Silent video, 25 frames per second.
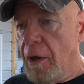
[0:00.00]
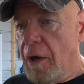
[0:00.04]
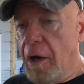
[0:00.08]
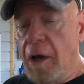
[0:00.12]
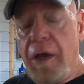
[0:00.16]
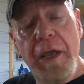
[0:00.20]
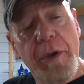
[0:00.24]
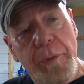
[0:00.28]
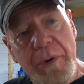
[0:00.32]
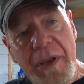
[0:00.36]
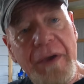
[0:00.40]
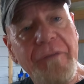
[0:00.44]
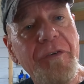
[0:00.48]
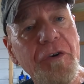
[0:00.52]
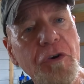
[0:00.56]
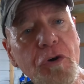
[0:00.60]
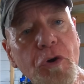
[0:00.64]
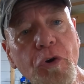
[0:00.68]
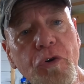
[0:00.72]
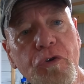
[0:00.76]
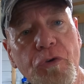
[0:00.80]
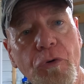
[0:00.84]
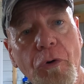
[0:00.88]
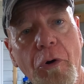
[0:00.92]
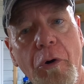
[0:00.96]
It would have a
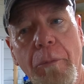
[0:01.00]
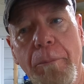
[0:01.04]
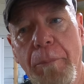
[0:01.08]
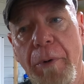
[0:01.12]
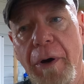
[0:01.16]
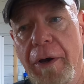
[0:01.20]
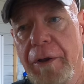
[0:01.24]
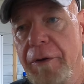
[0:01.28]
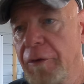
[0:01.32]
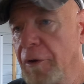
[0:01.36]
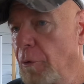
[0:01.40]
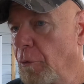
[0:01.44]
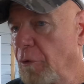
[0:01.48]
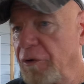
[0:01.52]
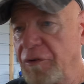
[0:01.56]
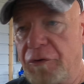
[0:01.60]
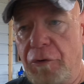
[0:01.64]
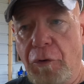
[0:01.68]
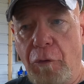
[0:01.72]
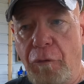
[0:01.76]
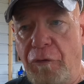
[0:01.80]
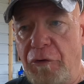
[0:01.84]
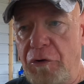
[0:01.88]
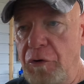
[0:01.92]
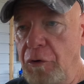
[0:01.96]
neutral, but there was
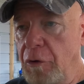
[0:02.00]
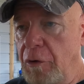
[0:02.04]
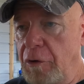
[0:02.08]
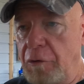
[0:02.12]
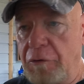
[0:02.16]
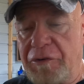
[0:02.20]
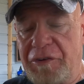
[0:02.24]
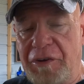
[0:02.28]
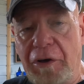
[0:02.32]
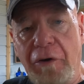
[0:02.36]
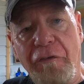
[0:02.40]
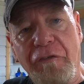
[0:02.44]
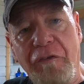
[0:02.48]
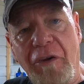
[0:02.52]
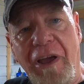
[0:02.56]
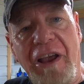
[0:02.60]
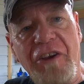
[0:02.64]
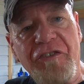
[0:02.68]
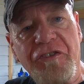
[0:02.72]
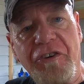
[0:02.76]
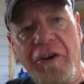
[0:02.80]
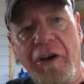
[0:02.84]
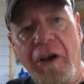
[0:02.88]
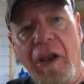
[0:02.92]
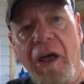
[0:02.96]
no, you've seen a
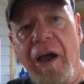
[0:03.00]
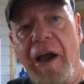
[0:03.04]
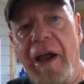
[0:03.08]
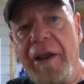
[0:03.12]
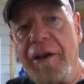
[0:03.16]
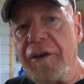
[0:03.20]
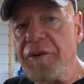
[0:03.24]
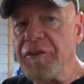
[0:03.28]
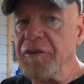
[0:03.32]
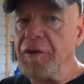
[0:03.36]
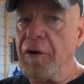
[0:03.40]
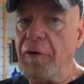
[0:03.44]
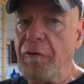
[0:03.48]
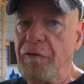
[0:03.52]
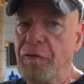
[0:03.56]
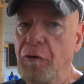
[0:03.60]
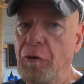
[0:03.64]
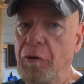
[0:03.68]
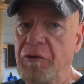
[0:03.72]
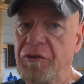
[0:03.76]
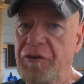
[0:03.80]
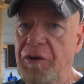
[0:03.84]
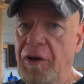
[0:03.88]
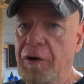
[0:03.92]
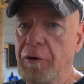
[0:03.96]
flashing line instead of
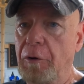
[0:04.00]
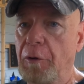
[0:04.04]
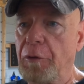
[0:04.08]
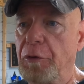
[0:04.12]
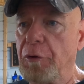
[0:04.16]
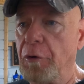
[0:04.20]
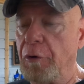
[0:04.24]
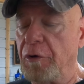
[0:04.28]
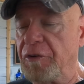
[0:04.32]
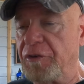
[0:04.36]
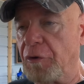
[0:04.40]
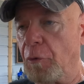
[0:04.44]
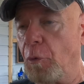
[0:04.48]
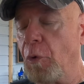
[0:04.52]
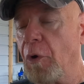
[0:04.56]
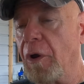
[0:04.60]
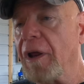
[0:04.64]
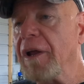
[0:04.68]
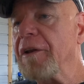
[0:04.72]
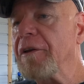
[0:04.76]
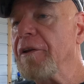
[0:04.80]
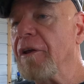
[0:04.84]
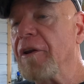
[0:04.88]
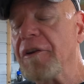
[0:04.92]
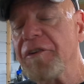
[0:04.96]
first, second, or third. So what
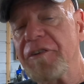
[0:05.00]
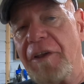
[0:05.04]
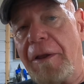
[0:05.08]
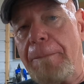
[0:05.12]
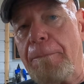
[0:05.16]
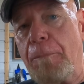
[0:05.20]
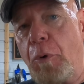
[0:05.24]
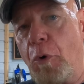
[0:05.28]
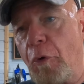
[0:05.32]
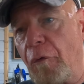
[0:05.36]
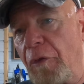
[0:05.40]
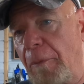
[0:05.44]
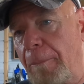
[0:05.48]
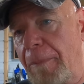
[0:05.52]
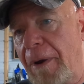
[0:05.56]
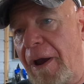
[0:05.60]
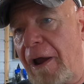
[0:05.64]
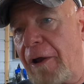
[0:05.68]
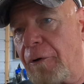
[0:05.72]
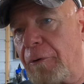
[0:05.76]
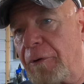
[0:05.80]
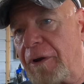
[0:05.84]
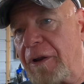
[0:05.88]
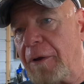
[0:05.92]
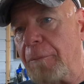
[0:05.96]
I did is I pulled the
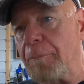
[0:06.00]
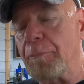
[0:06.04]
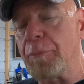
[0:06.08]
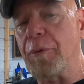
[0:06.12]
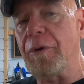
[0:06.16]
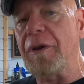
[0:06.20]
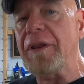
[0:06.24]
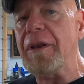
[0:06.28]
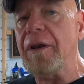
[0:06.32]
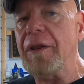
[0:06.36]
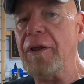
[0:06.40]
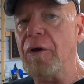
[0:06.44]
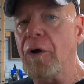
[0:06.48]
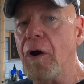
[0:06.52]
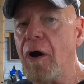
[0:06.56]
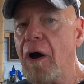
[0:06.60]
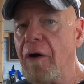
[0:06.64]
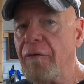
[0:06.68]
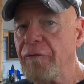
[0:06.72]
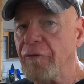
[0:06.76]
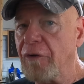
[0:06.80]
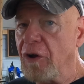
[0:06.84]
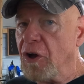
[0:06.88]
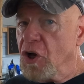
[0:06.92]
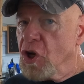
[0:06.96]
battery completely
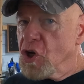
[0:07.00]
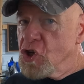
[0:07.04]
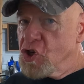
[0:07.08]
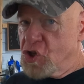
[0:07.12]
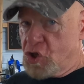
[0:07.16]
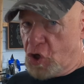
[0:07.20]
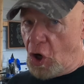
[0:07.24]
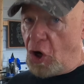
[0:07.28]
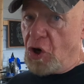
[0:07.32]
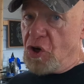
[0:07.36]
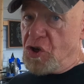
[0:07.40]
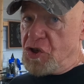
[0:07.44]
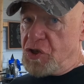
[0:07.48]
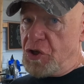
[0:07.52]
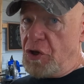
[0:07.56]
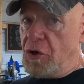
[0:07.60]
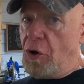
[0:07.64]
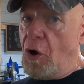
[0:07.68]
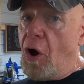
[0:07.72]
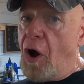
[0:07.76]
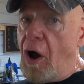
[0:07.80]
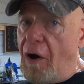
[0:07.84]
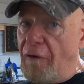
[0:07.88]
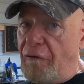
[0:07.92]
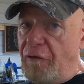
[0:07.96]
off, charged it
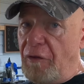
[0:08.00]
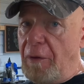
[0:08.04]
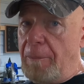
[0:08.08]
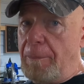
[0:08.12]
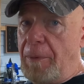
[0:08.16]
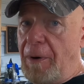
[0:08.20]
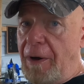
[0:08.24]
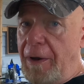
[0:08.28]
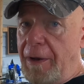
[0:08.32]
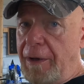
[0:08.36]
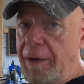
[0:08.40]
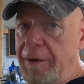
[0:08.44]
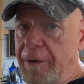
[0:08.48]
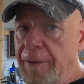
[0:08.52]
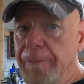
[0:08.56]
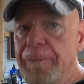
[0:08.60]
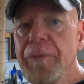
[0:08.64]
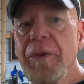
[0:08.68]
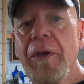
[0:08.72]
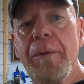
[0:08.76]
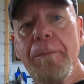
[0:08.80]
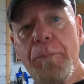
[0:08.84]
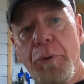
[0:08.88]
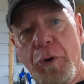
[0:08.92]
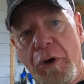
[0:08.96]
off of the bike,
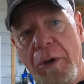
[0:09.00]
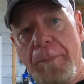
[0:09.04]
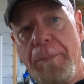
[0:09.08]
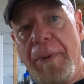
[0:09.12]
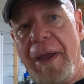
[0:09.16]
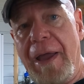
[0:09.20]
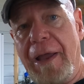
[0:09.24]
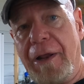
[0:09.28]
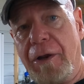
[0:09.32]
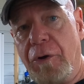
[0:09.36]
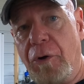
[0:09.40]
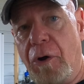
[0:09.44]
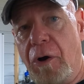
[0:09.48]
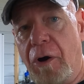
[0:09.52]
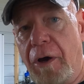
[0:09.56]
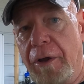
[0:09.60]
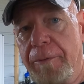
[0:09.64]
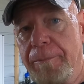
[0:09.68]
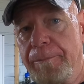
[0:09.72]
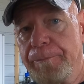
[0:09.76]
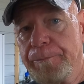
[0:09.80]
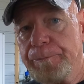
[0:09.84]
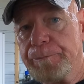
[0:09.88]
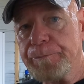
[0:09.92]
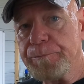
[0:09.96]
put it back
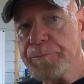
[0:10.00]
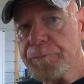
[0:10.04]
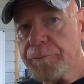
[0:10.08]
on,